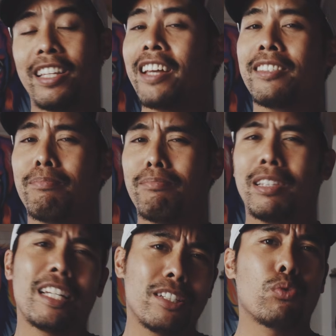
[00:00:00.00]
At
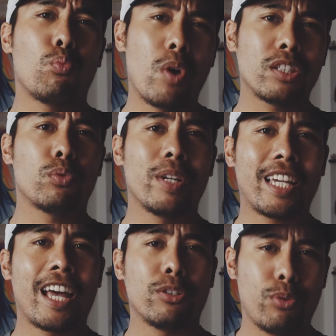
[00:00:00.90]
least once we
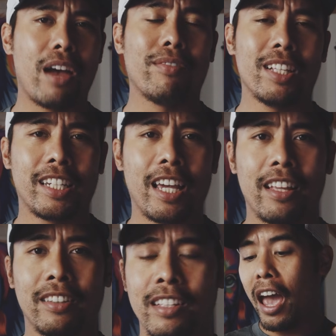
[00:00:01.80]
can travel again.